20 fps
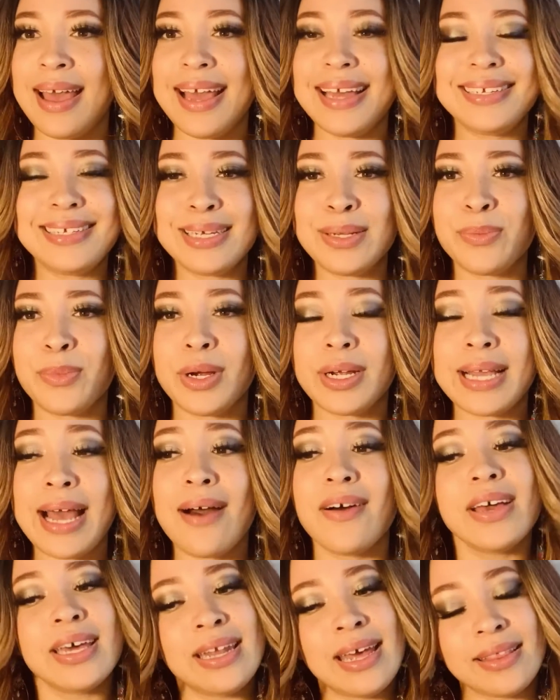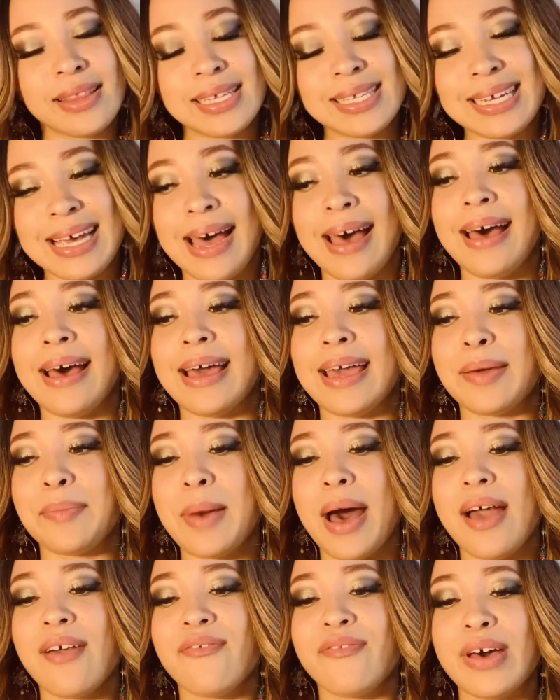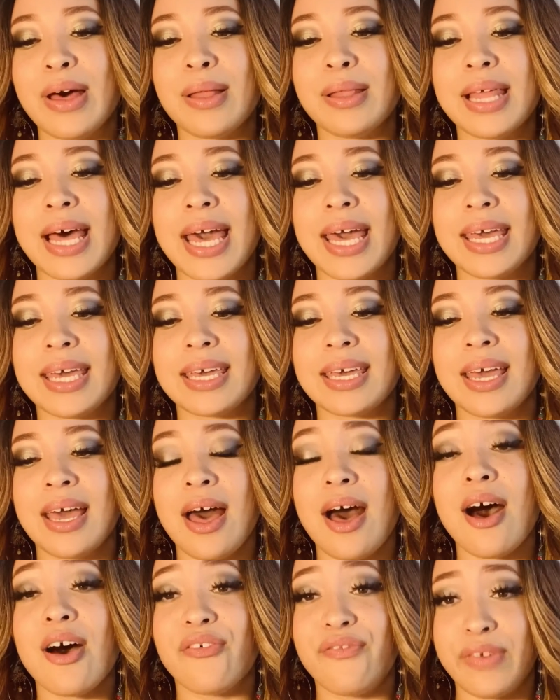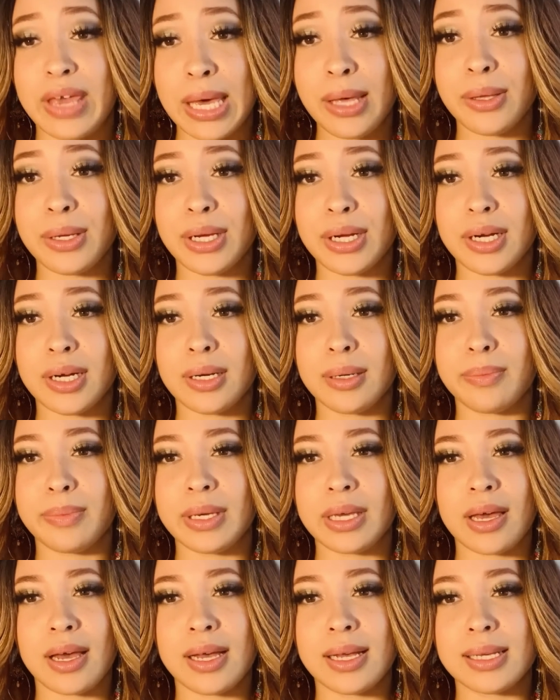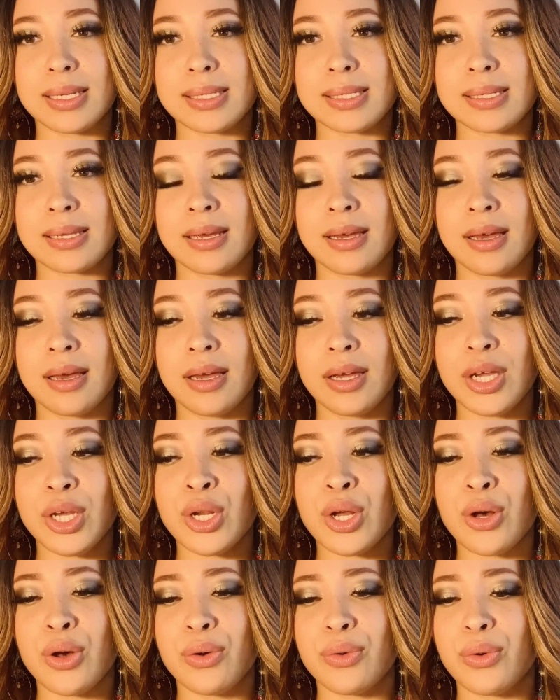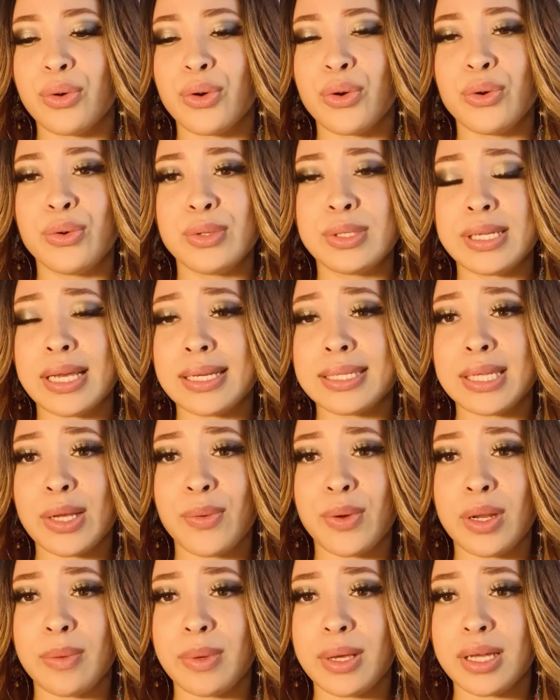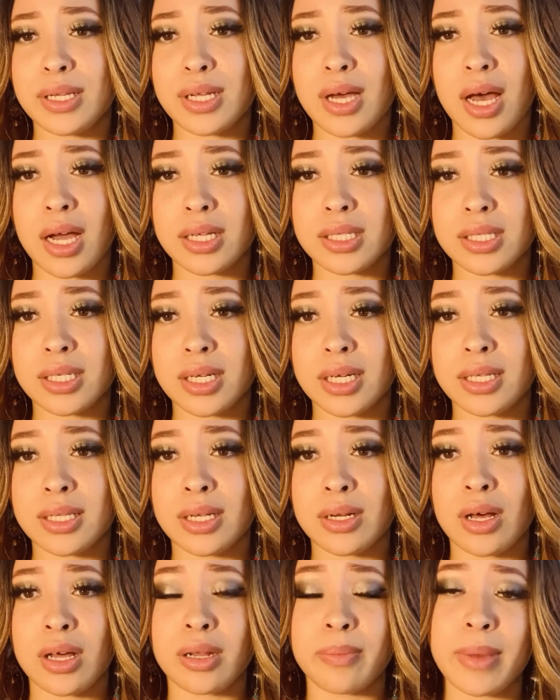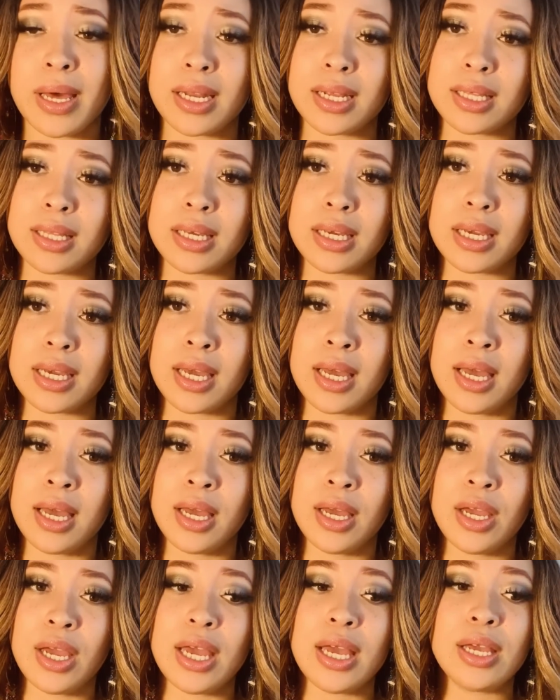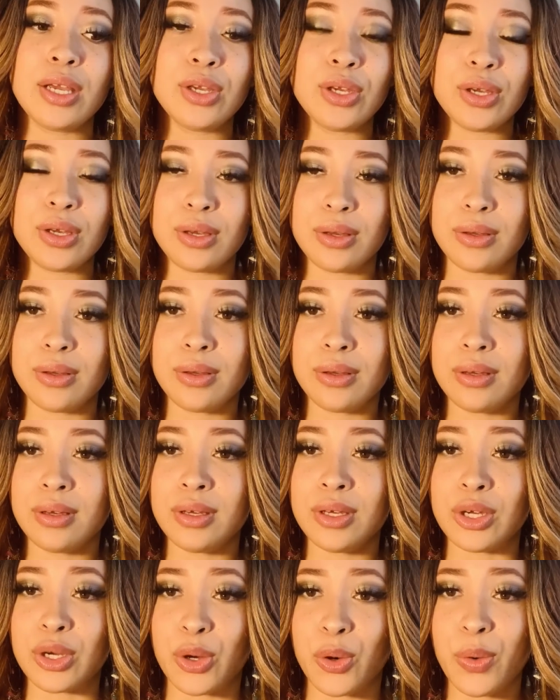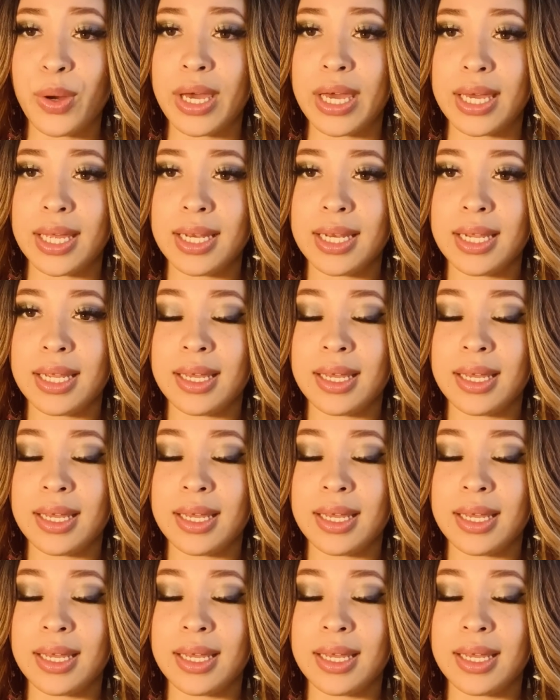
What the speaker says: it didn't work out. And at the time I felt like a failure because, who says they want to be a doctor and then automatically you quit?